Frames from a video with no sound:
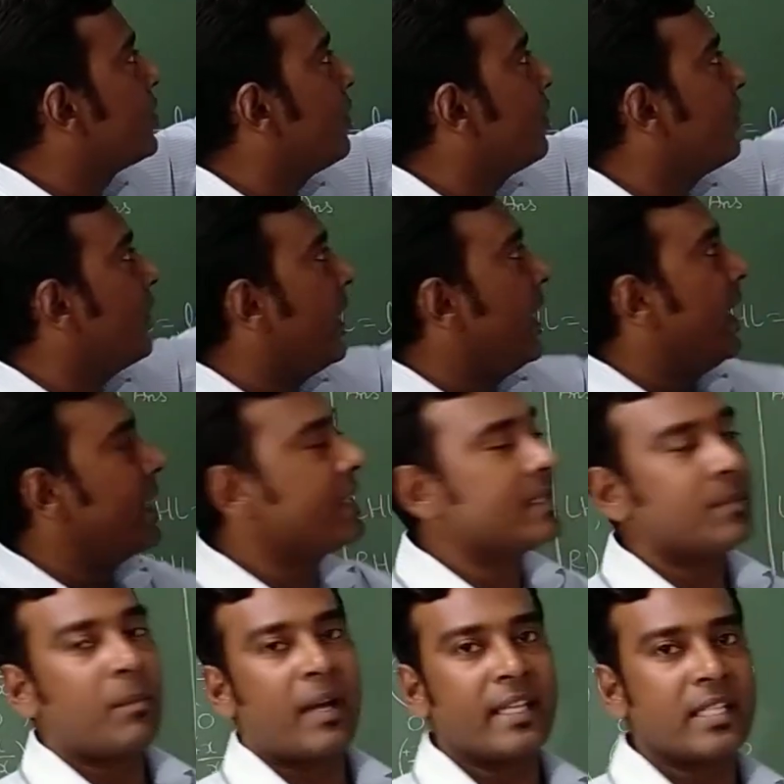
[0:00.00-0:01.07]
of x
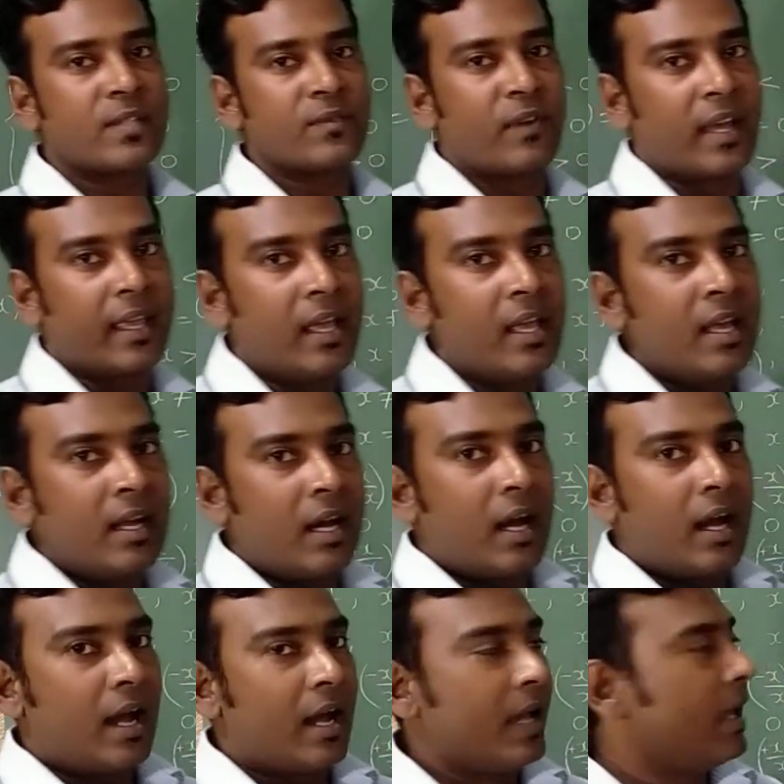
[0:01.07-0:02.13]
minus 5.
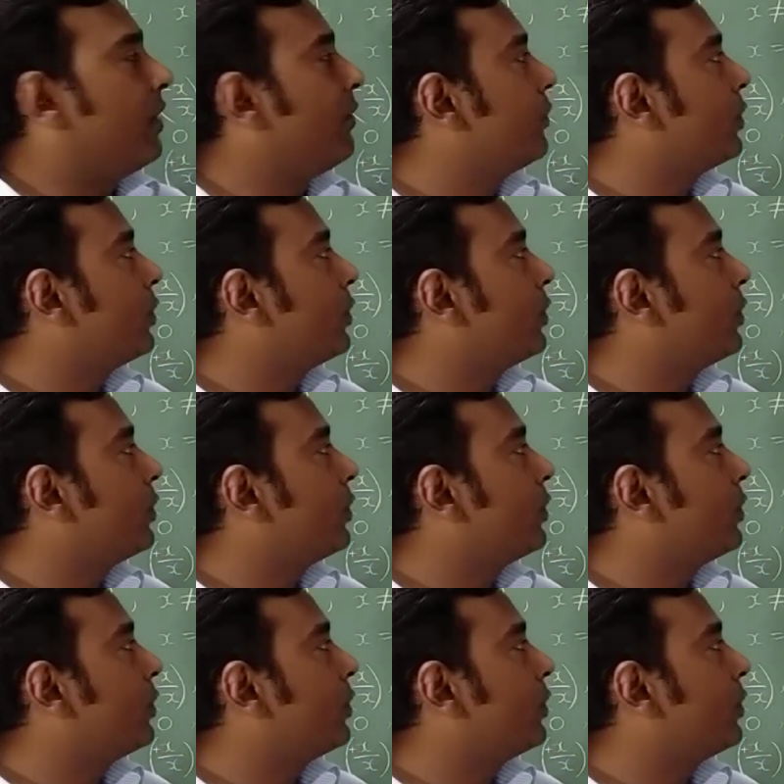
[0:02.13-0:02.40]
I have